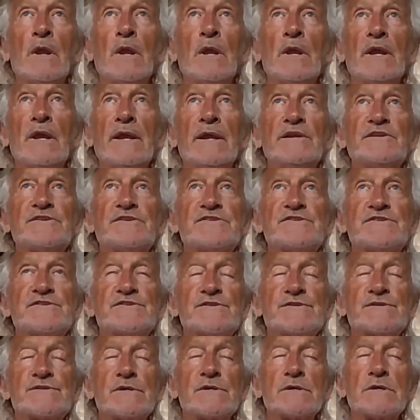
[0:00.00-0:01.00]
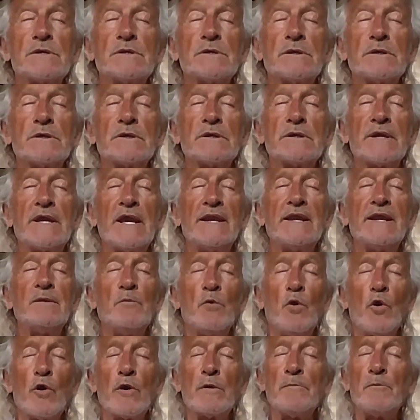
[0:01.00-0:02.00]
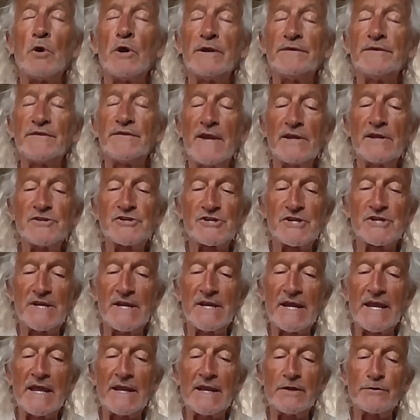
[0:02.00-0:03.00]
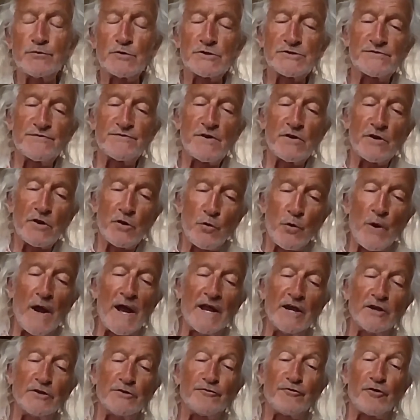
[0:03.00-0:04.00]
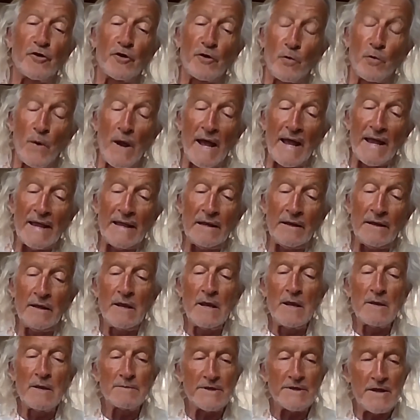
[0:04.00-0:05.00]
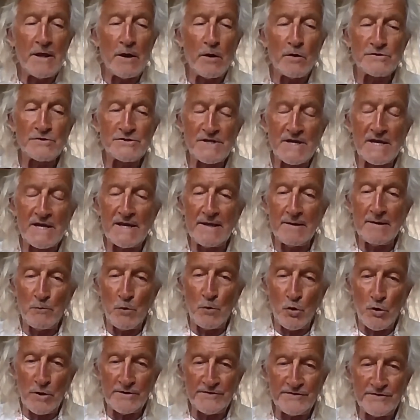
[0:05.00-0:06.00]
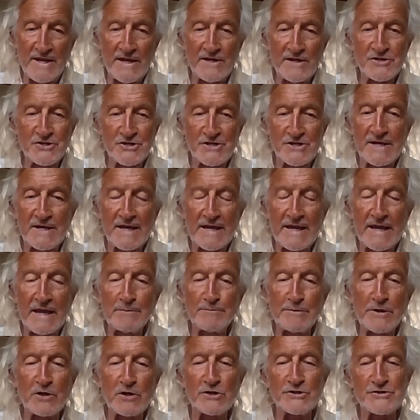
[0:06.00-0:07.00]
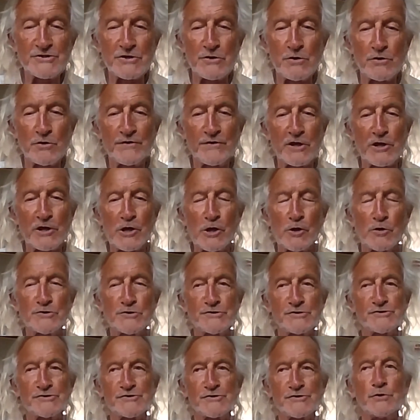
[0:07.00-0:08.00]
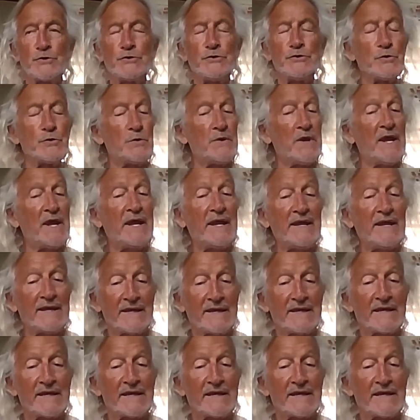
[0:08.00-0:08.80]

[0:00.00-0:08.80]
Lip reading: it's getting more and more attention again. It was very quiet for a while, but now it's getting more attention again. Because, the clothes are so unique